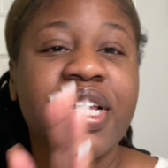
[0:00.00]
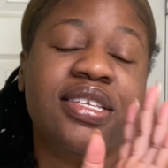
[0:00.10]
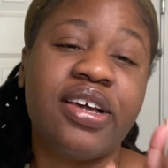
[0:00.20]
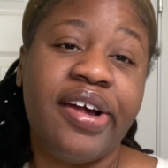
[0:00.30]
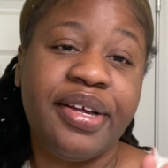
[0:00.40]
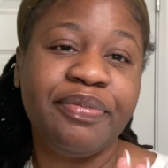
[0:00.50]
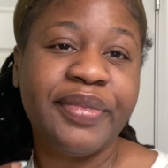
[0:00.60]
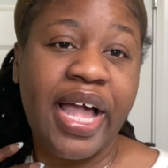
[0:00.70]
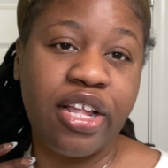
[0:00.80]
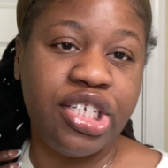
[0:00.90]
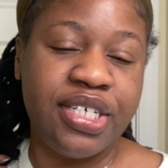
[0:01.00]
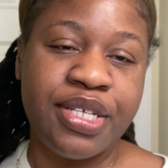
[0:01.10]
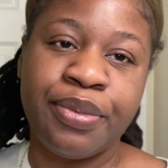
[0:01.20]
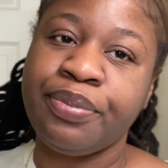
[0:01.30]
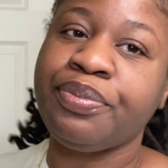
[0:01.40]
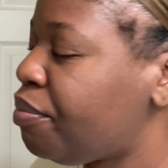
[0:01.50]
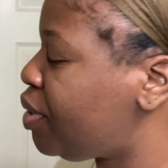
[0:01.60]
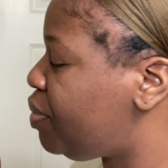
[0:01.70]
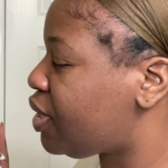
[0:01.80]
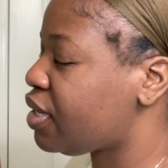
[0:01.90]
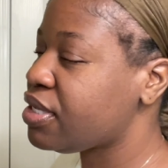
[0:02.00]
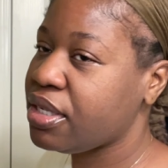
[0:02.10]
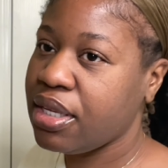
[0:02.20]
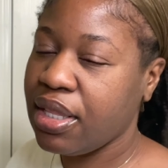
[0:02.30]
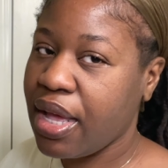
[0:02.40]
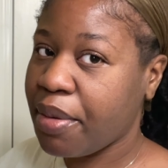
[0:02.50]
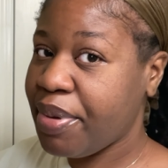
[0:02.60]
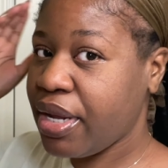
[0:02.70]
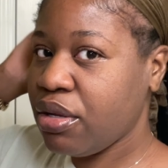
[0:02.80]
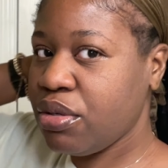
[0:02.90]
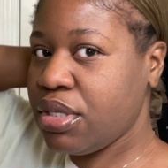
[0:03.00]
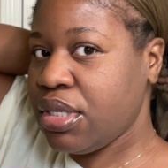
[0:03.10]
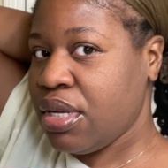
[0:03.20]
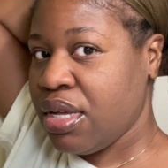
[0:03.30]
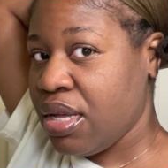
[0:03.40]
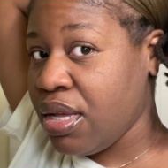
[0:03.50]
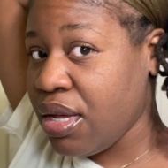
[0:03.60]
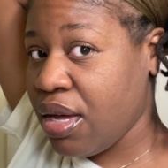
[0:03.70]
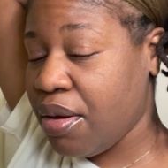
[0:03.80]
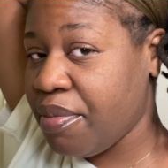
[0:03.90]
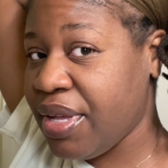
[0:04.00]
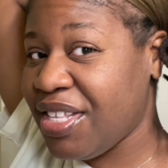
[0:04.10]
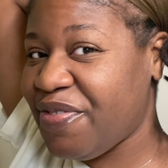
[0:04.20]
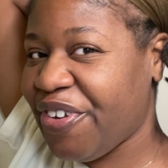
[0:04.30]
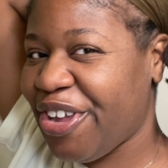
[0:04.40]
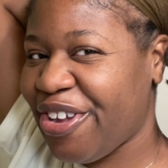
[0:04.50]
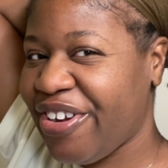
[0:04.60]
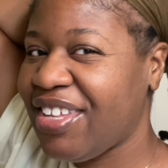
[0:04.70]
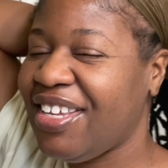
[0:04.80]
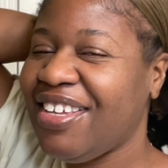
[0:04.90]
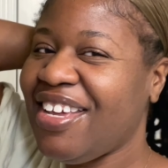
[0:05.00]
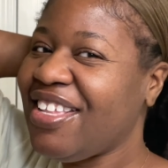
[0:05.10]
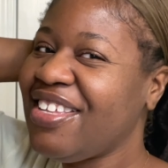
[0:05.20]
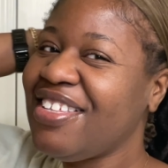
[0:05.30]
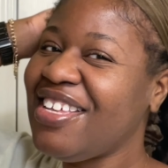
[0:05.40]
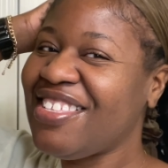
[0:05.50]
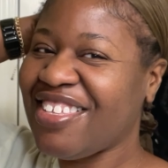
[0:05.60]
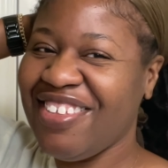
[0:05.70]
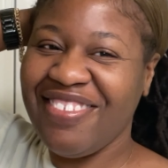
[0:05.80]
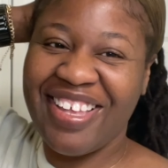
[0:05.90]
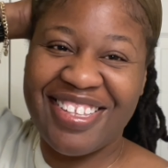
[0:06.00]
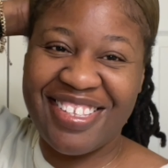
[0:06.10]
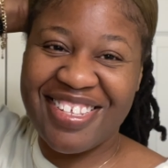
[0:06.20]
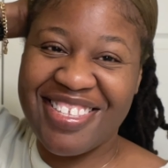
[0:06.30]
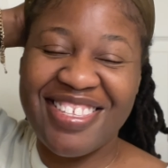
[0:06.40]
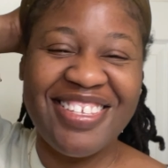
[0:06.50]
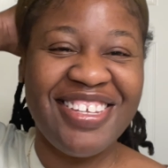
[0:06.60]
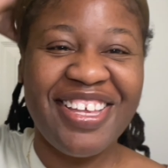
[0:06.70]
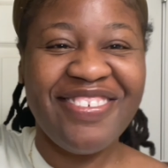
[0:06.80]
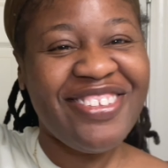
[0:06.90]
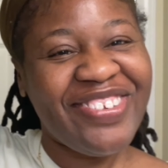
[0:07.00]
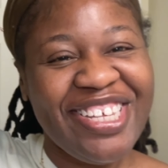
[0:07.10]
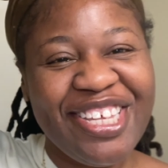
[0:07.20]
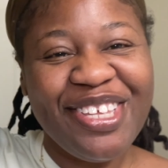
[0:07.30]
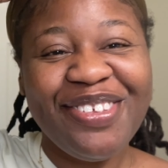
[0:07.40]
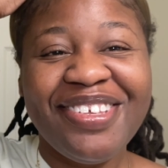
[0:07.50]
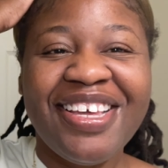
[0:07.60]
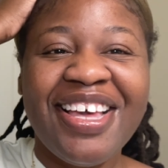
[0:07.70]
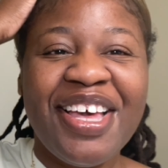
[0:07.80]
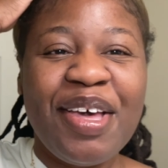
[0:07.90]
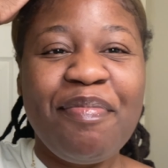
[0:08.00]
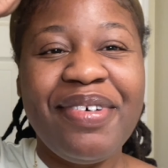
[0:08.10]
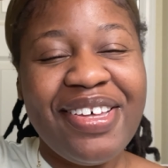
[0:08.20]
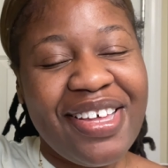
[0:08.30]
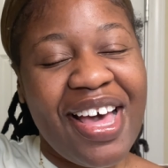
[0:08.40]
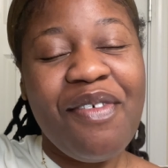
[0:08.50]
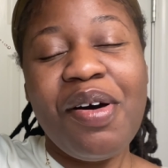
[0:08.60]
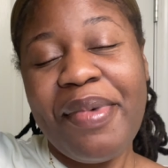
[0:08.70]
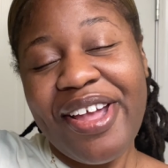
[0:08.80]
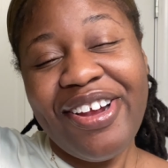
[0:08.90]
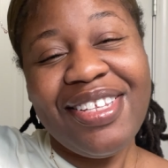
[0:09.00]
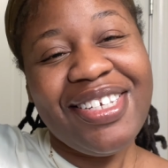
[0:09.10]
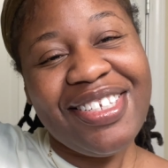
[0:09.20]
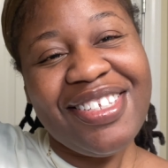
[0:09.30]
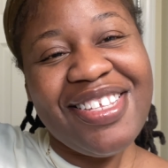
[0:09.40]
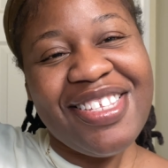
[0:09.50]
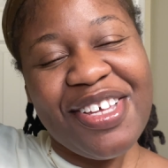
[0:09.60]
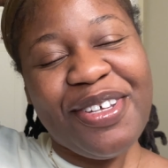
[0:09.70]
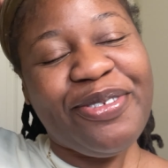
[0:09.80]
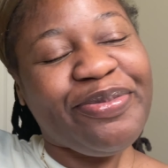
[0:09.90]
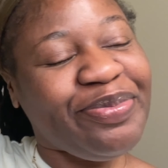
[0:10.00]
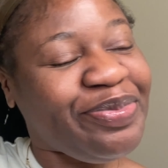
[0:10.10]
sorry, allergies. But because of the lock petals, it's very curly and it's cute like this. It's really cute. But I want my hair done, so